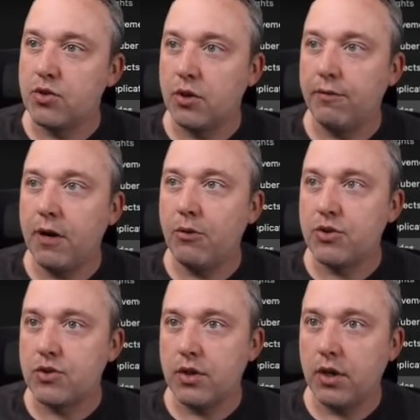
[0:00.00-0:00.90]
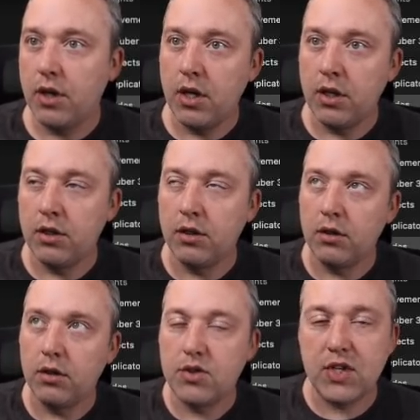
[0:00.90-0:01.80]
So if I was
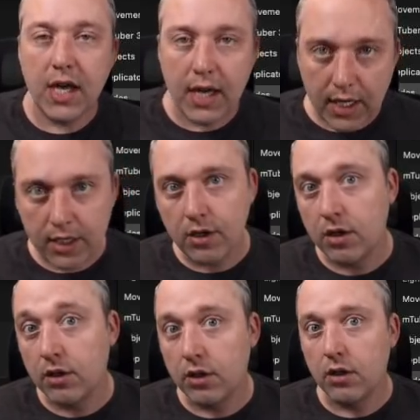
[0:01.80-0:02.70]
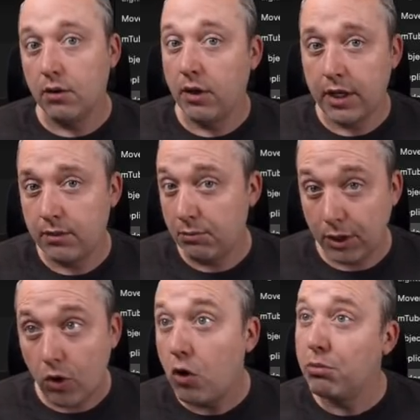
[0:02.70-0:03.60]
inside on like my
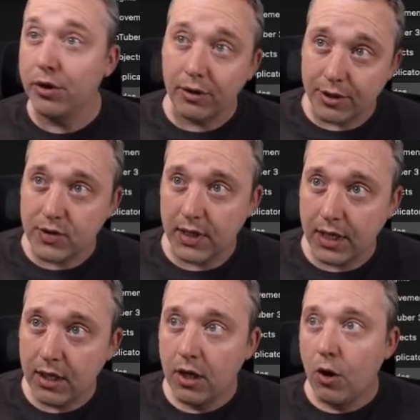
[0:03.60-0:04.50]
Chromebook, let's say,